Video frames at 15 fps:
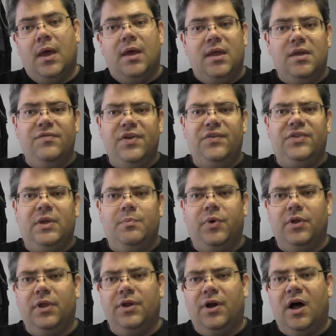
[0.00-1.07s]
Even if they
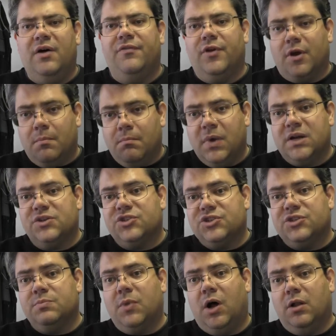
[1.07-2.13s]
pull it off on a much
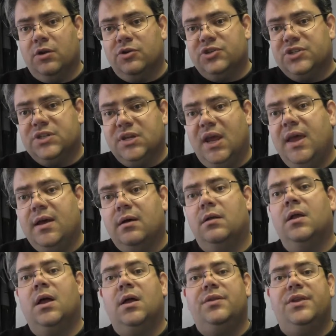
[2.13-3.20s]
smaller scale,
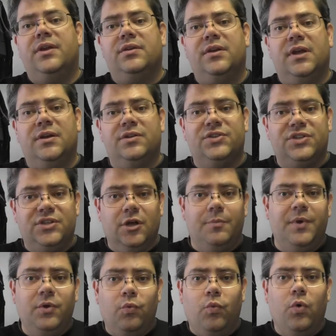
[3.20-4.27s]
it'll still
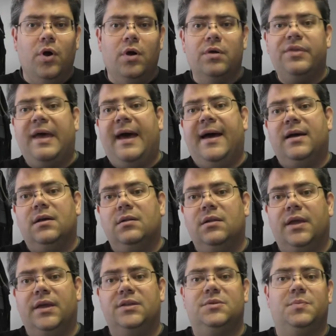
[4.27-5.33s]
be worth
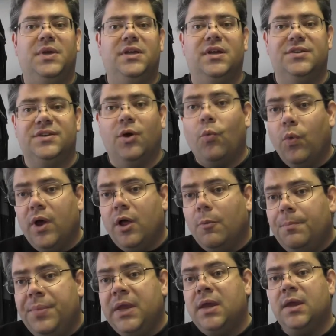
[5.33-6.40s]
accolades because it will
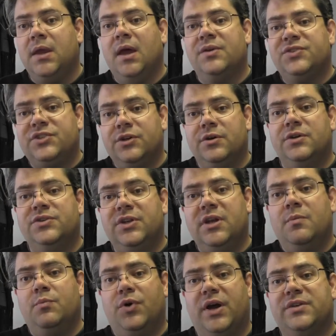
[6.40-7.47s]
be a seriously
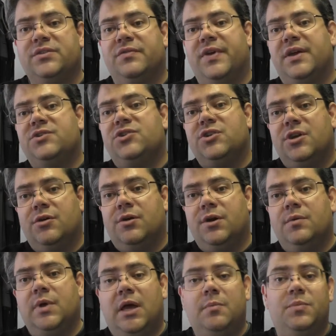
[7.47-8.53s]
impressive
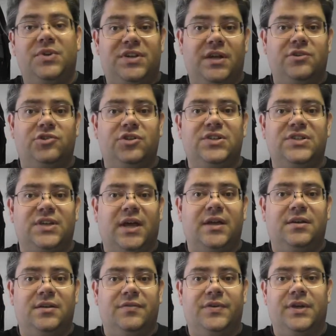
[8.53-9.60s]
engineering and potentially
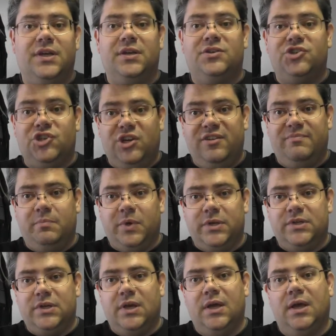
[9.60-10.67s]
scientific achievement.